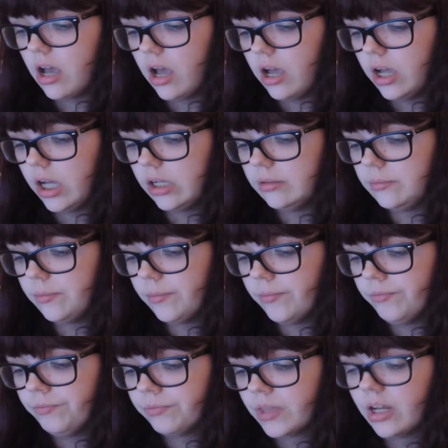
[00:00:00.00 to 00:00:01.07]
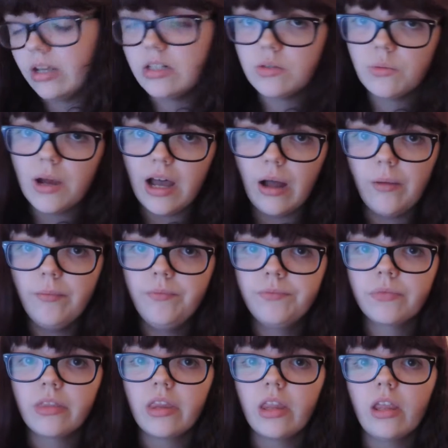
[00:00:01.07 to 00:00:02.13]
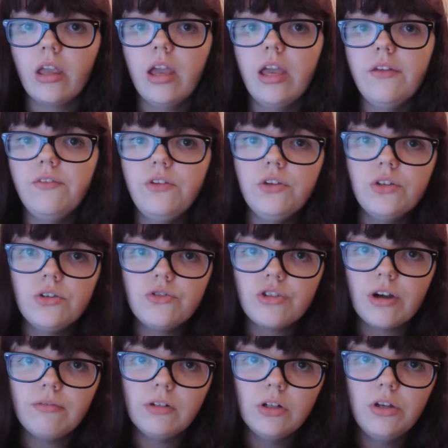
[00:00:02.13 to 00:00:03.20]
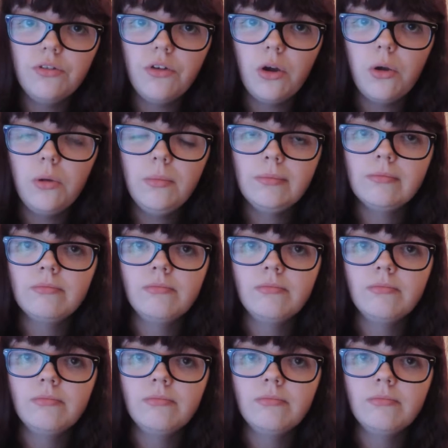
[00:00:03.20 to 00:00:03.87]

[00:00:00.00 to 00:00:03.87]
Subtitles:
As well, if you do travel on your own,